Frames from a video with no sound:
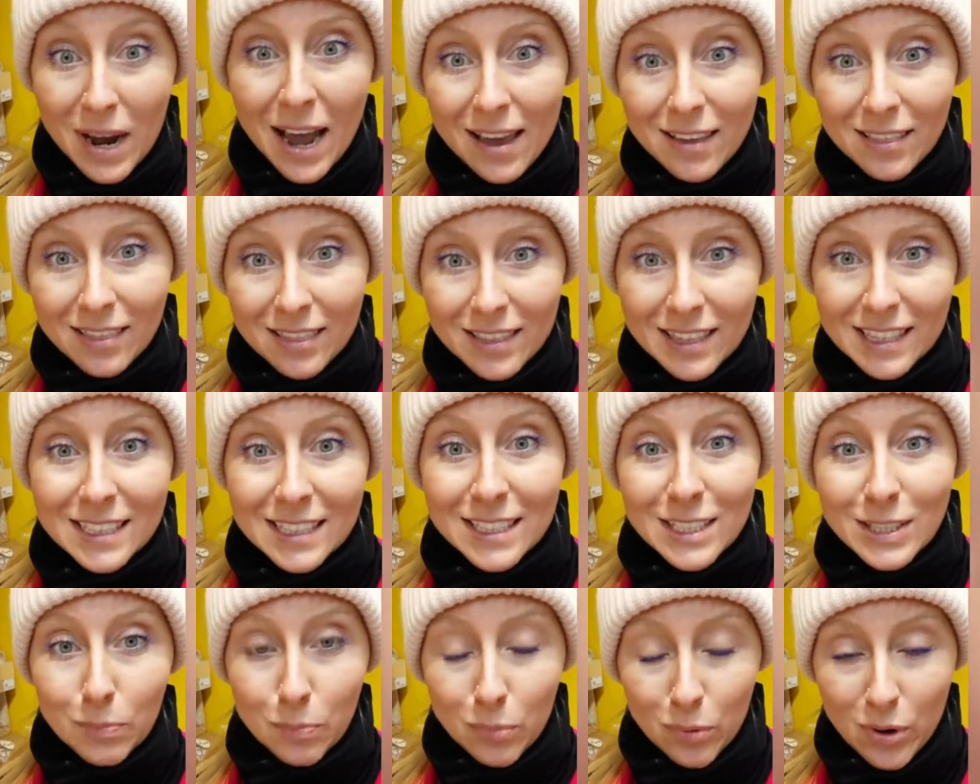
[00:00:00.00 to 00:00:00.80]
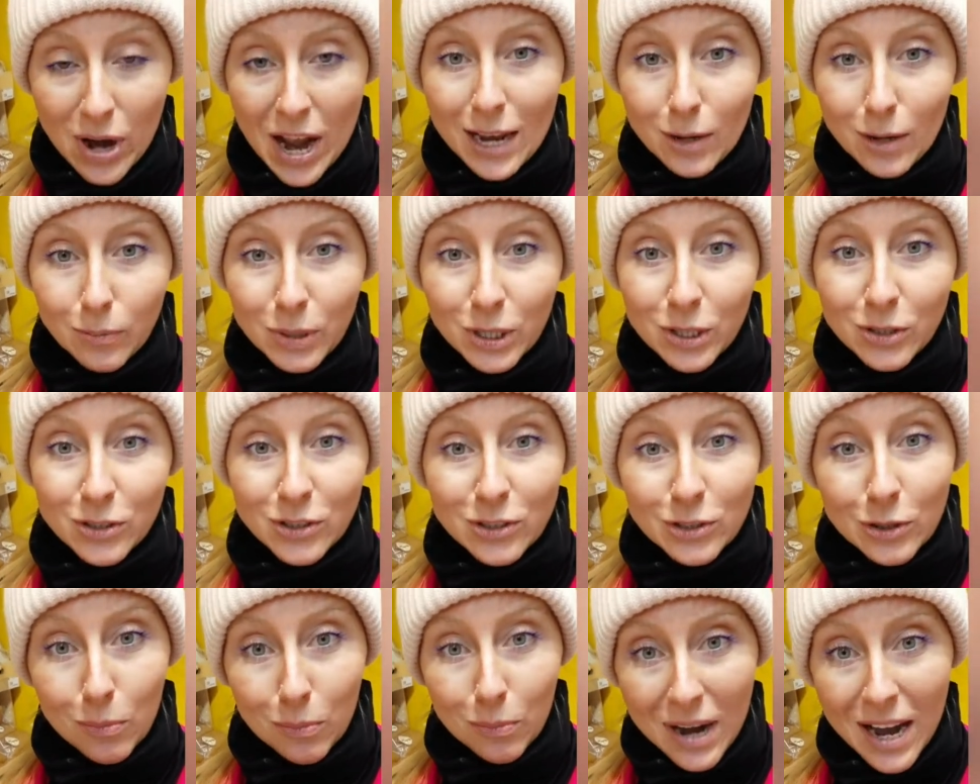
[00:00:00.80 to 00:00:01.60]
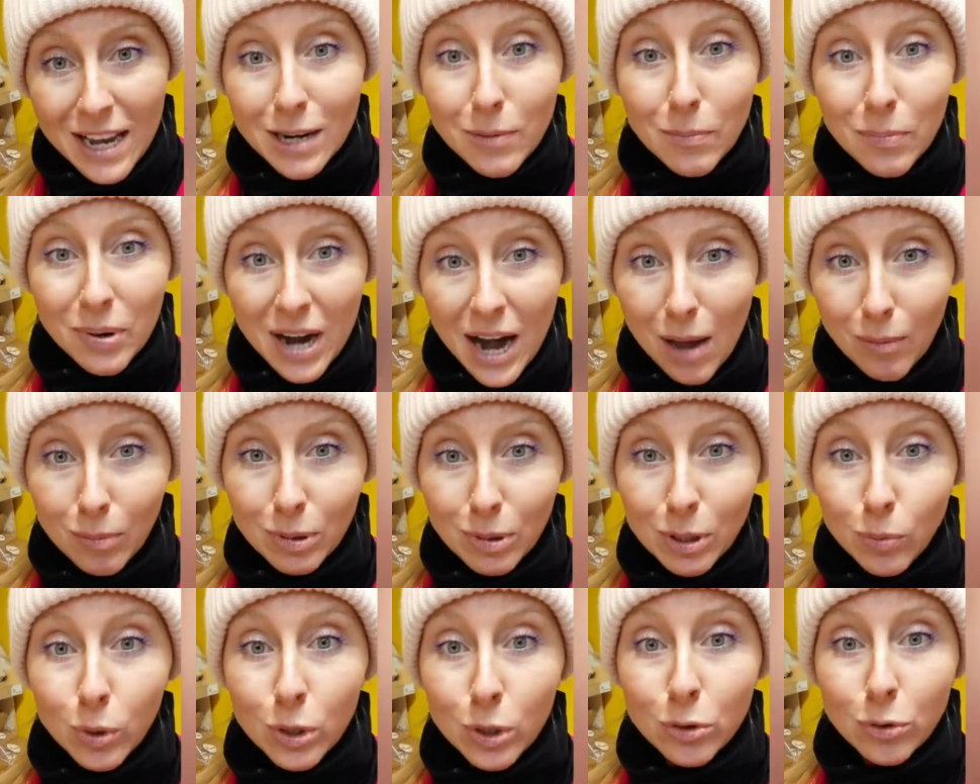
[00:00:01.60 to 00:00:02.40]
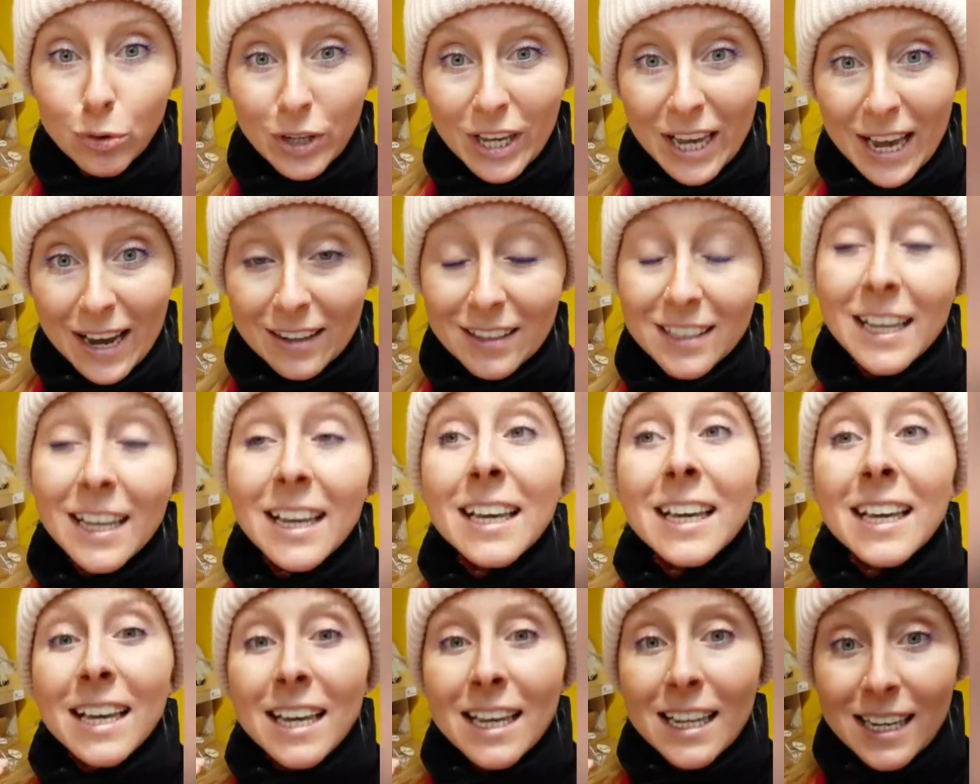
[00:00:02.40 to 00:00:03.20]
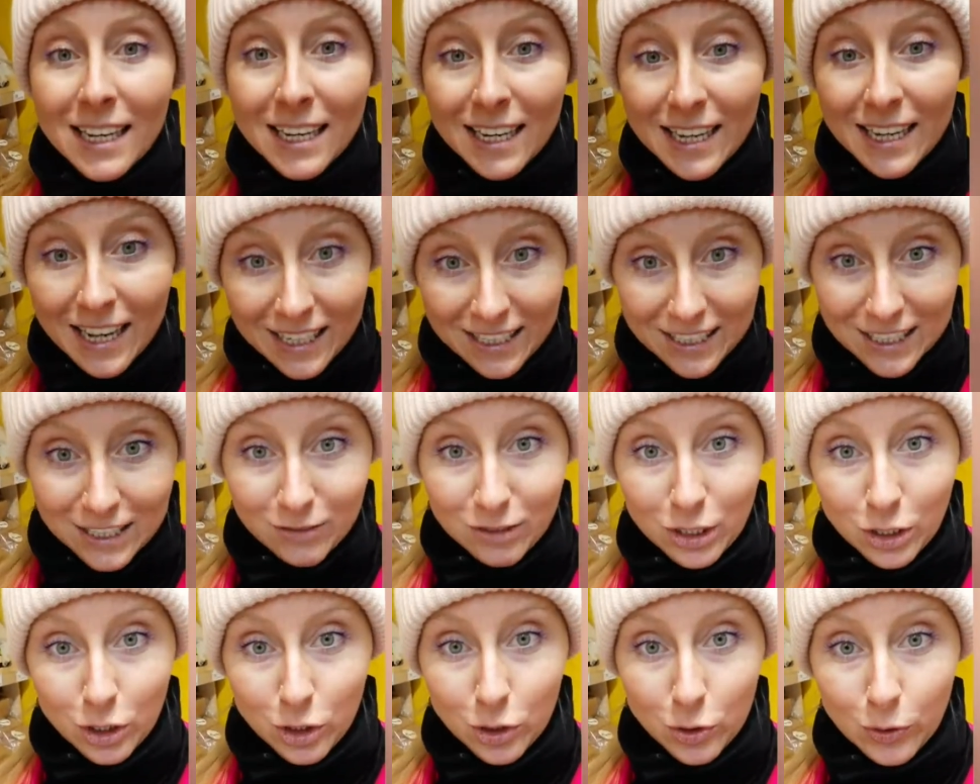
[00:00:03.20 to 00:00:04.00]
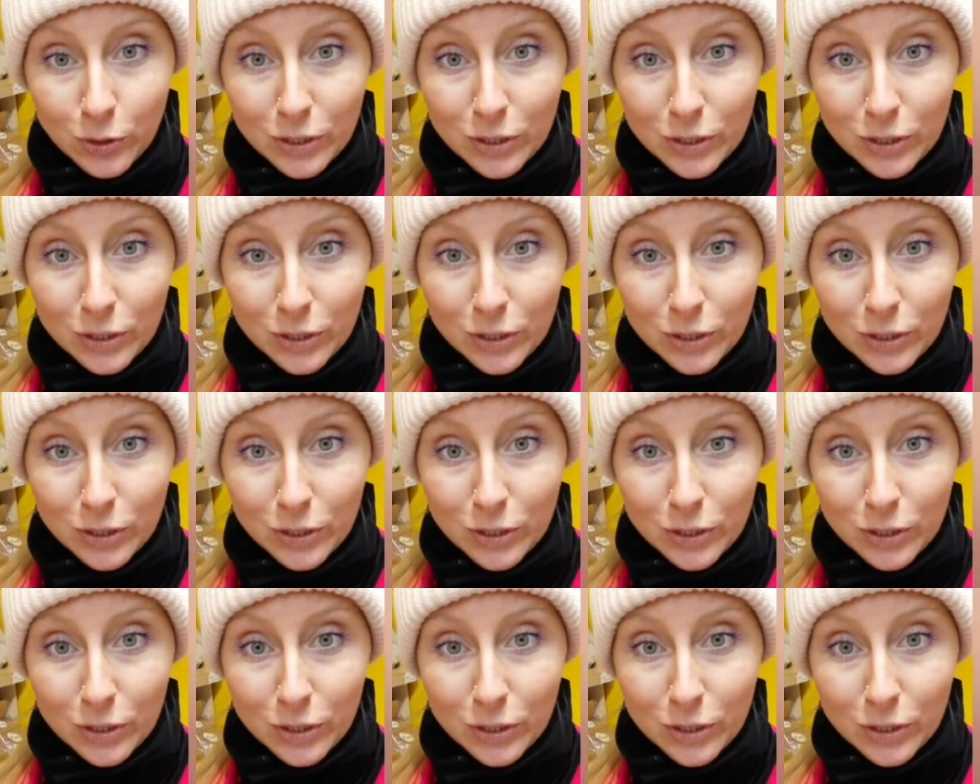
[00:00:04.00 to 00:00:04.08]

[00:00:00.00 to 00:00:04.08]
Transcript: buy this bread because your body probably will react negatively.